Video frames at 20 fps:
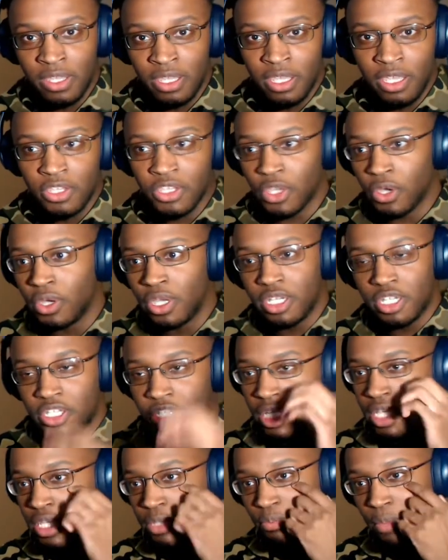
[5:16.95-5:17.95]
So it's
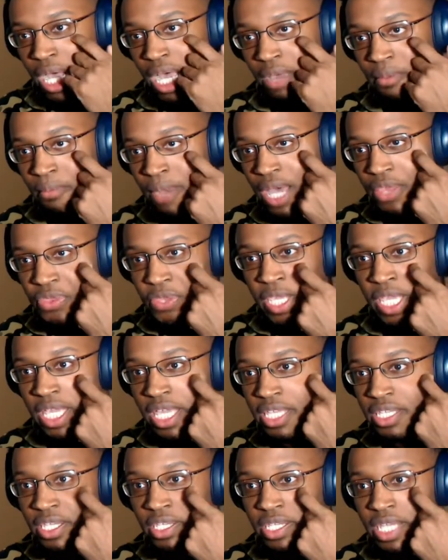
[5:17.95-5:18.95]
just my thing
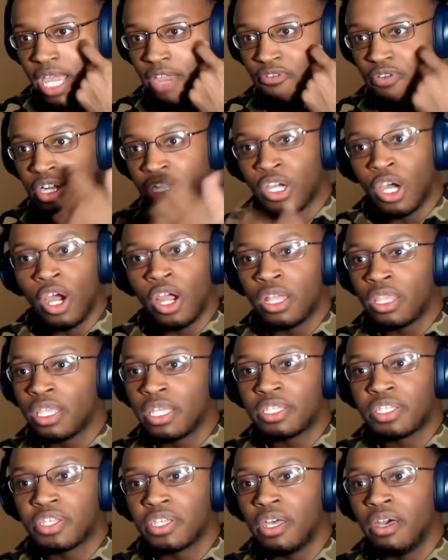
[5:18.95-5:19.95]
is it's like
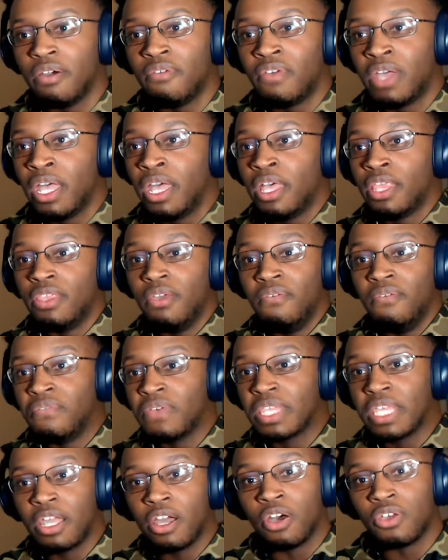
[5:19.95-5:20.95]
regardless of the
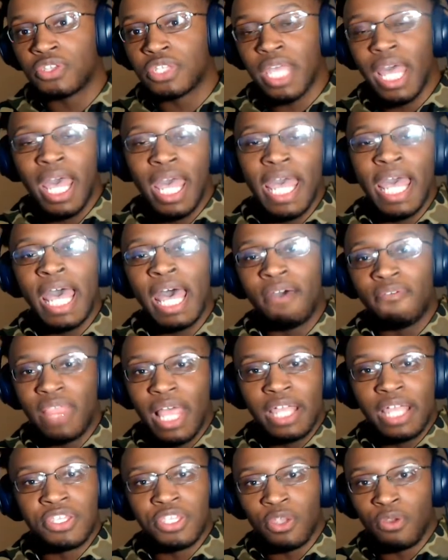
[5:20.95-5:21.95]
videos I have
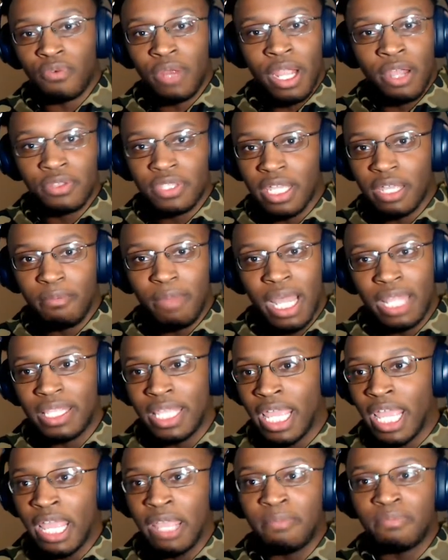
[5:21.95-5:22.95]
like surrounding my
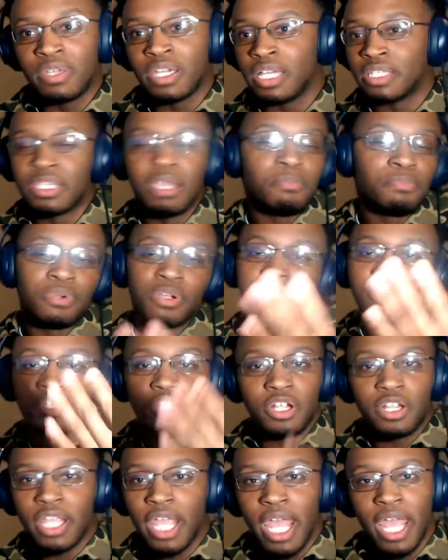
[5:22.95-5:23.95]
name, because I'm pretty
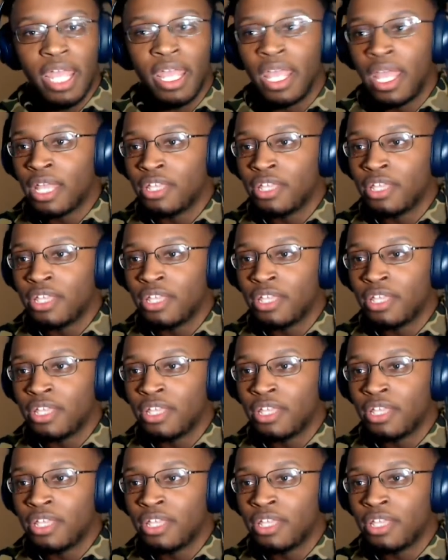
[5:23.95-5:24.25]
sure, yeah,